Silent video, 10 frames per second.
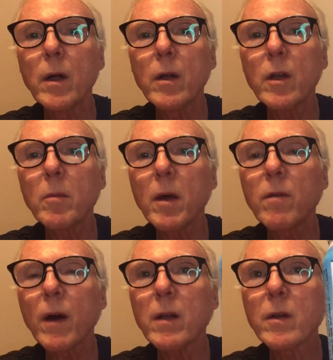You may
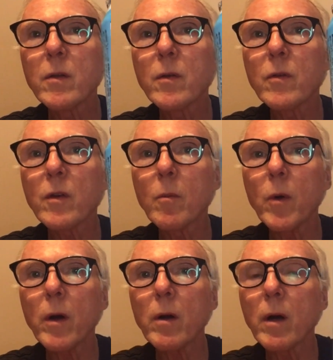find this
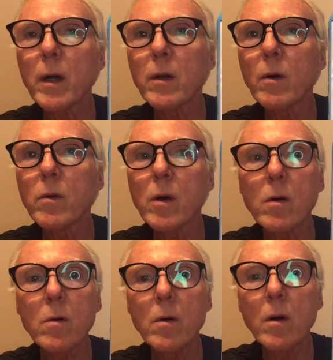somewhere, I don't know.